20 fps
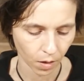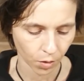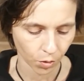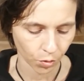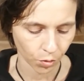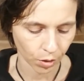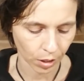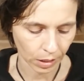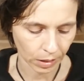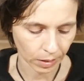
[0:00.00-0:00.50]

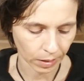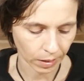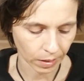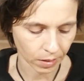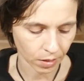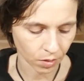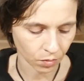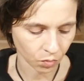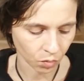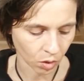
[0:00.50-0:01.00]
You get the
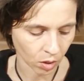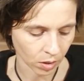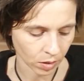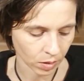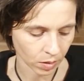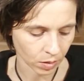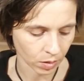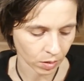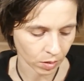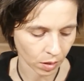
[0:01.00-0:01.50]
Ace of Wands,
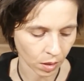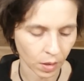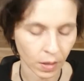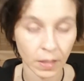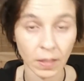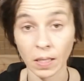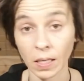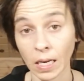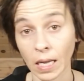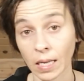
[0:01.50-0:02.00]
the Star,
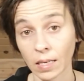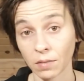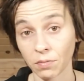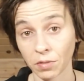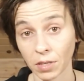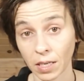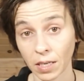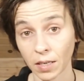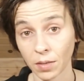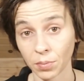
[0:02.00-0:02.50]
and the Knight of
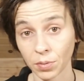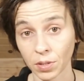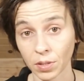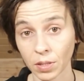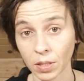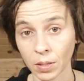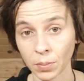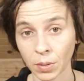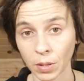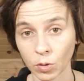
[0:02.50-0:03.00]
Cups
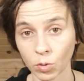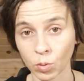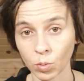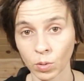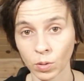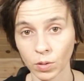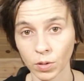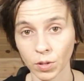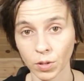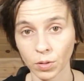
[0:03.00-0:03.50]
coming
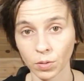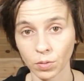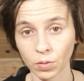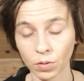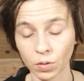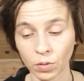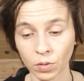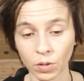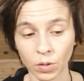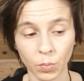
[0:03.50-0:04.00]
towards you.
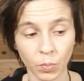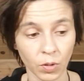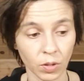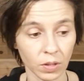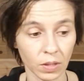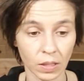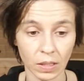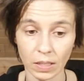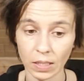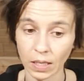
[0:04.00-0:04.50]
So this
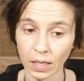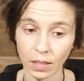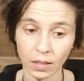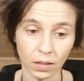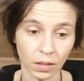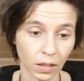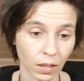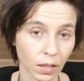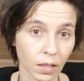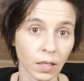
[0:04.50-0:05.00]
person is kind of
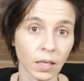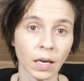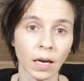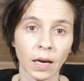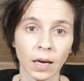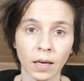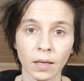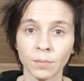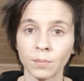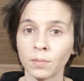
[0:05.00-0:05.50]
like,
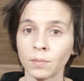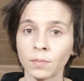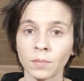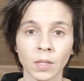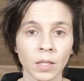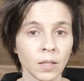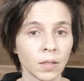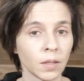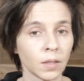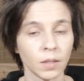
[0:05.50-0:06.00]
yeah,
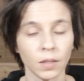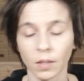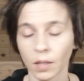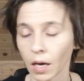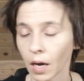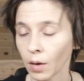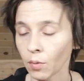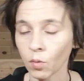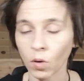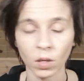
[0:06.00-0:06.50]

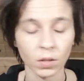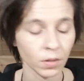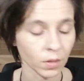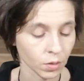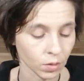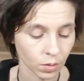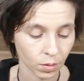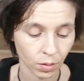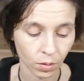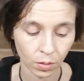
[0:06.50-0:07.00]
I want
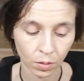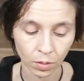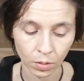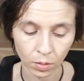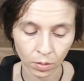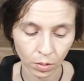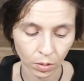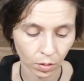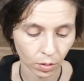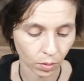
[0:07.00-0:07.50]
you
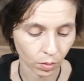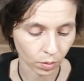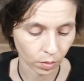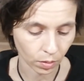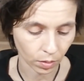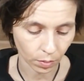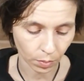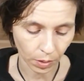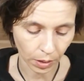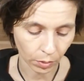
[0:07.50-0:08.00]
too.
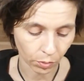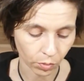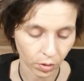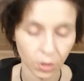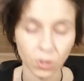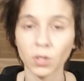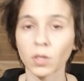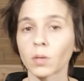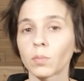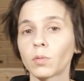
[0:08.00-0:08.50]
You're my
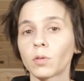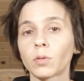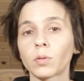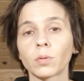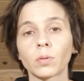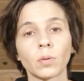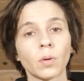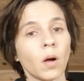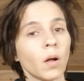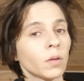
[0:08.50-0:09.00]
wish come
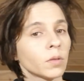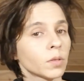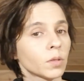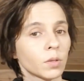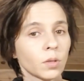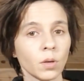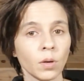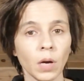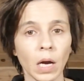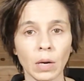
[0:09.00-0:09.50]
true
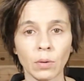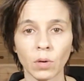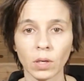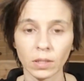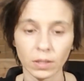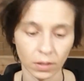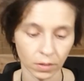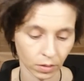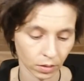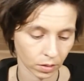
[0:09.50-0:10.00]
also. I
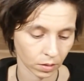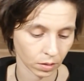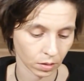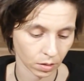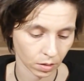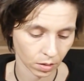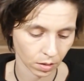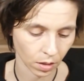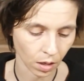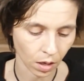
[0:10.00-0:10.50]
want this to
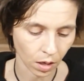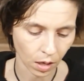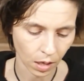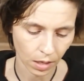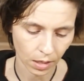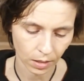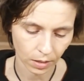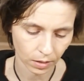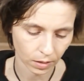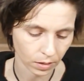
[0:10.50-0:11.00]

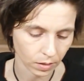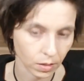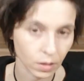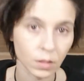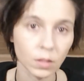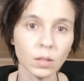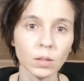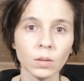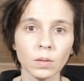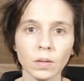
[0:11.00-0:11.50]
start. Let's
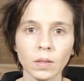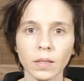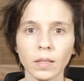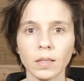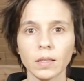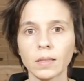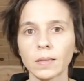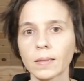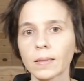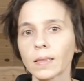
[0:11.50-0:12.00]
do
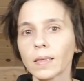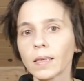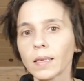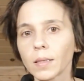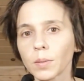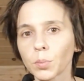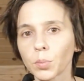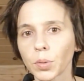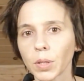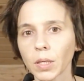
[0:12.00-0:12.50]
this.
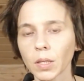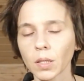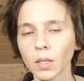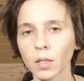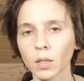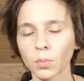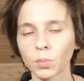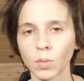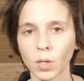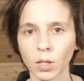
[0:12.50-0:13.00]
Be a
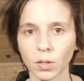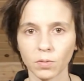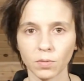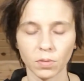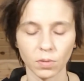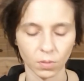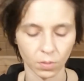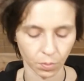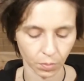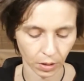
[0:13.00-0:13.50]
little
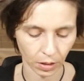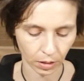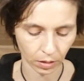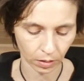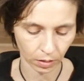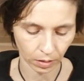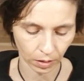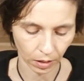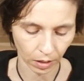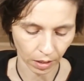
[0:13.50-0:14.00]
mindful
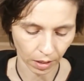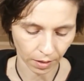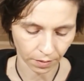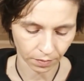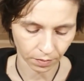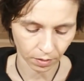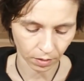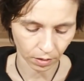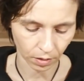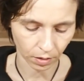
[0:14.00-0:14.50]
because they
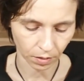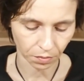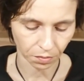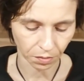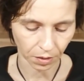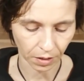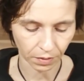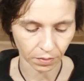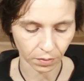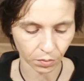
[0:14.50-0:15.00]
have the
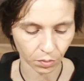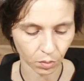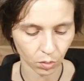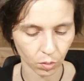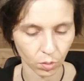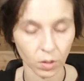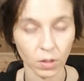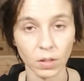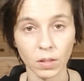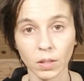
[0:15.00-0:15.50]
Five of
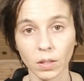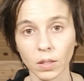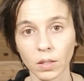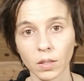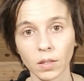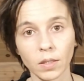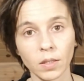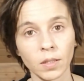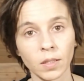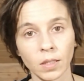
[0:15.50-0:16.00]
Swords
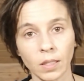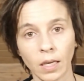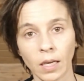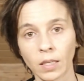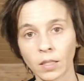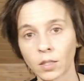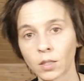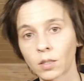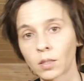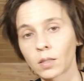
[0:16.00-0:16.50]
here
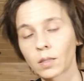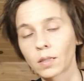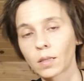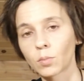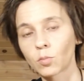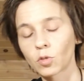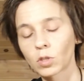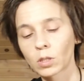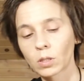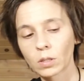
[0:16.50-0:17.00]
attached to
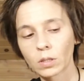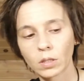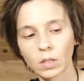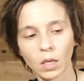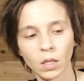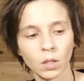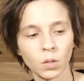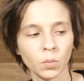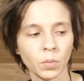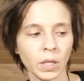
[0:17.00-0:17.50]
them, which is
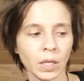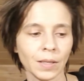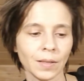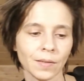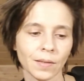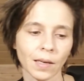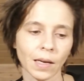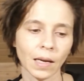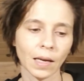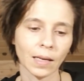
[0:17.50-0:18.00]
telling me
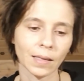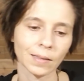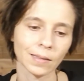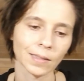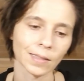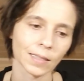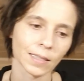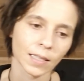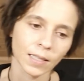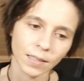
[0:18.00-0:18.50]
that
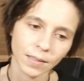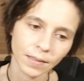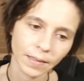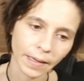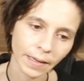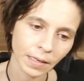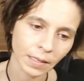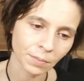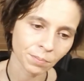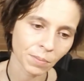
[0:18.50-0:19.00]

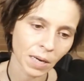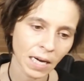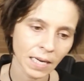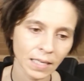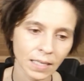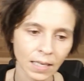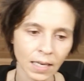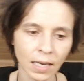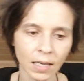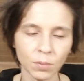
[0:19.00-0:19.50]
they
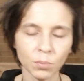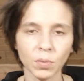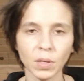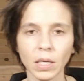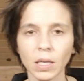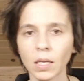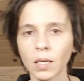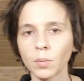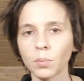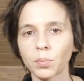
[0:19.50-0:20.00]
might not
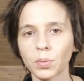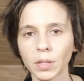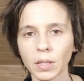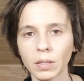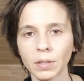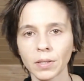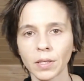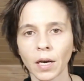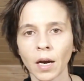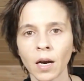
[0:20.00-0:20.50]
be
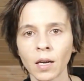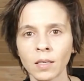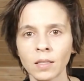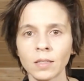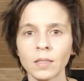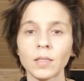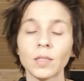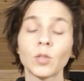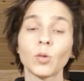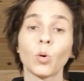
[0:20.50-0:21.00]
completely
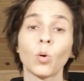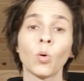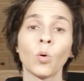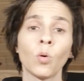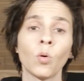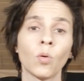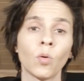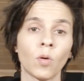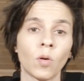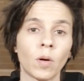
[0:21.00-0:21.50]
honest
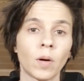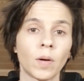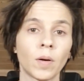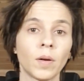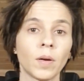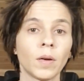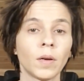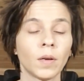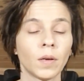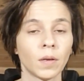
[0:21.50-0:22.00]
or
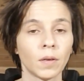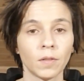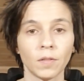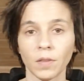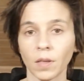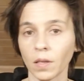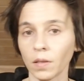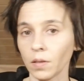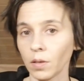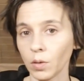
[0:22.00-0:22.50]

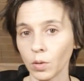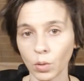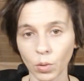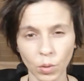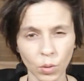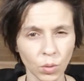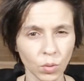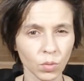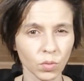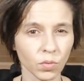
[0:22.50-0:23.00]
that
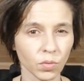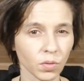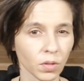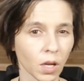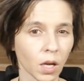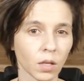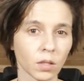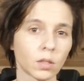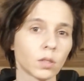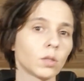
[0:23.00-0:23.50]
you've
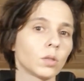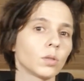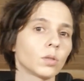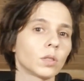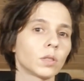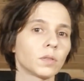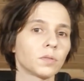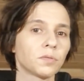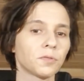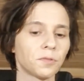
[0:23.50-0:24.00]
lost
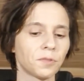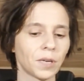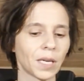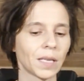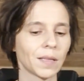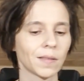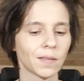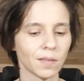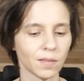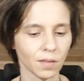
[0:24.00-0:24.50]
your
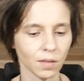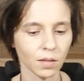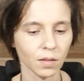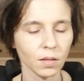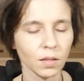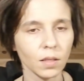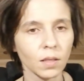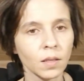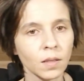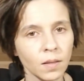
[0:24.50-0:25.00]
faith
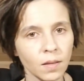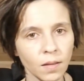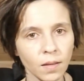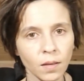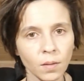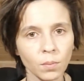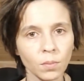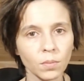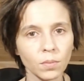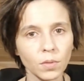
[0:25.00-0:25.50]
in
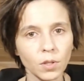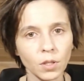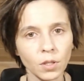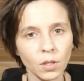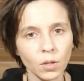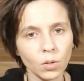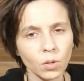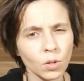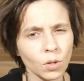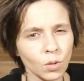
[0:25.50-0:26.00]
them. You
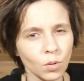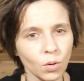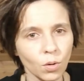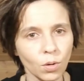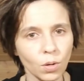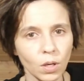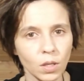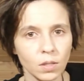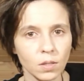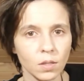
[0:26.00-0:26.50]
know, you don't
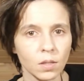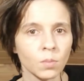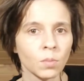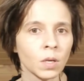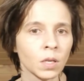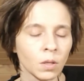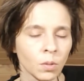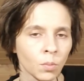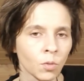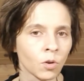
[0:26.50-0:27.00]
trust them
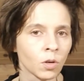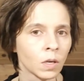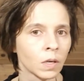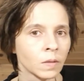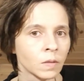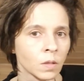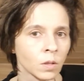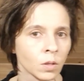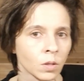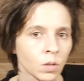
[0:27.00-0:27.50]
anymore
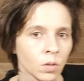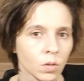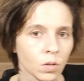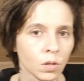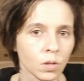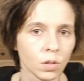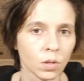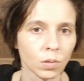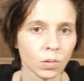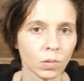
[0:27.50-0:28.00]
as you
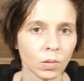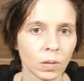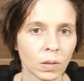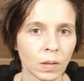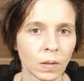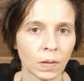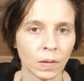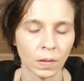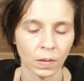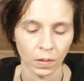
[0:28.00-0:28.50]
used to.
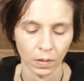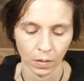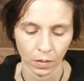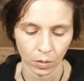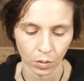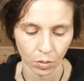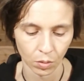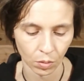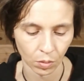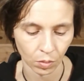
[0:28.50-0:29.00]

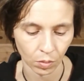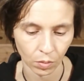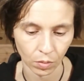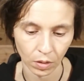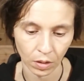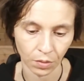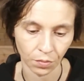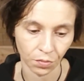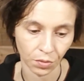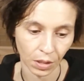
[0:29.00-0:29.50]
So
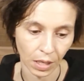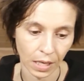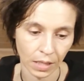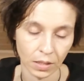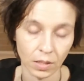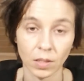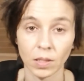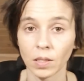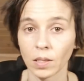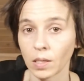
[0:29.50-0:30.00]
if
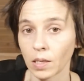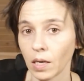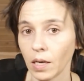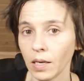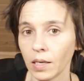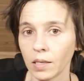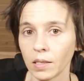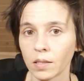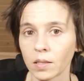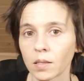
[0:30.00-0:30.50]
that's the
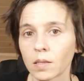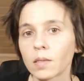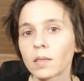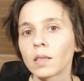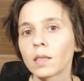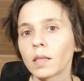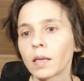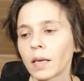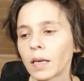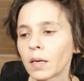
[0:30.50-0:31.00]
case, the
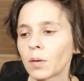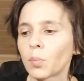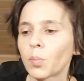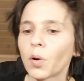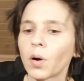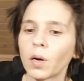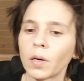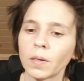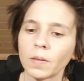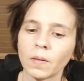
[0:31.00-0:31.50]
later
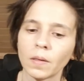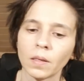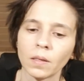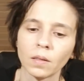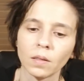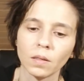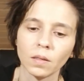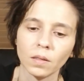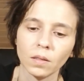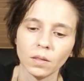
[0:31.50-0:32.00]
part,
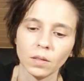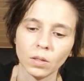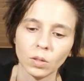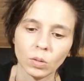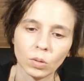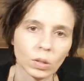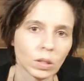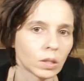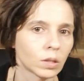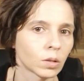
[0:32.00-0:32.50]
then
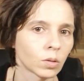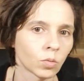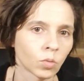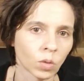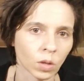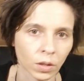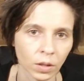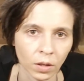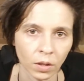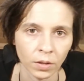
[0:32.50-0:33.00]
you need to
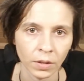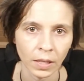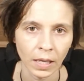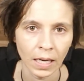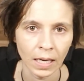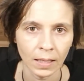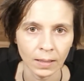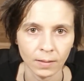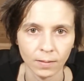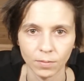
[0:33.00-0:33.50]
work on
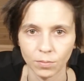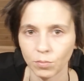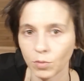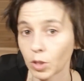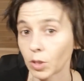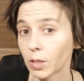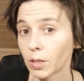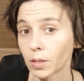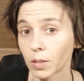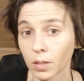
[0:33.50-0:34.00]
that. You
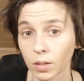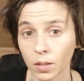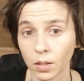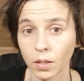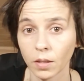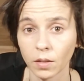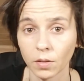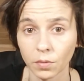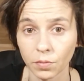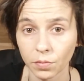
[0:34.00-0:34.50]
need to
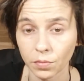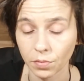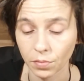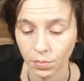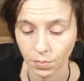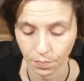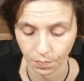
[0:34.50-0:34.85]
see if,